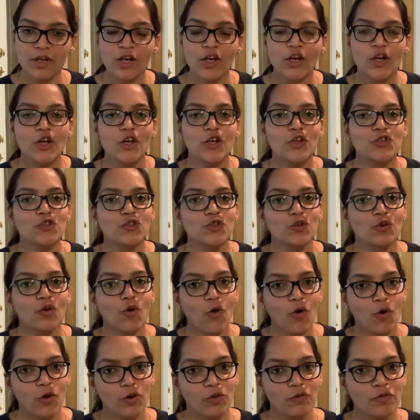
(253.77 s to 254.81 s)
it should
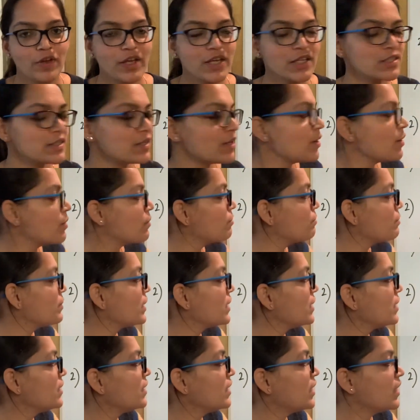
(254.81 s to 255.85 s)
always
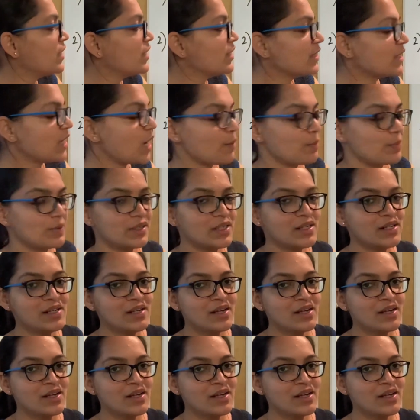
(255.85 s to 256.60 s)
begin in capital,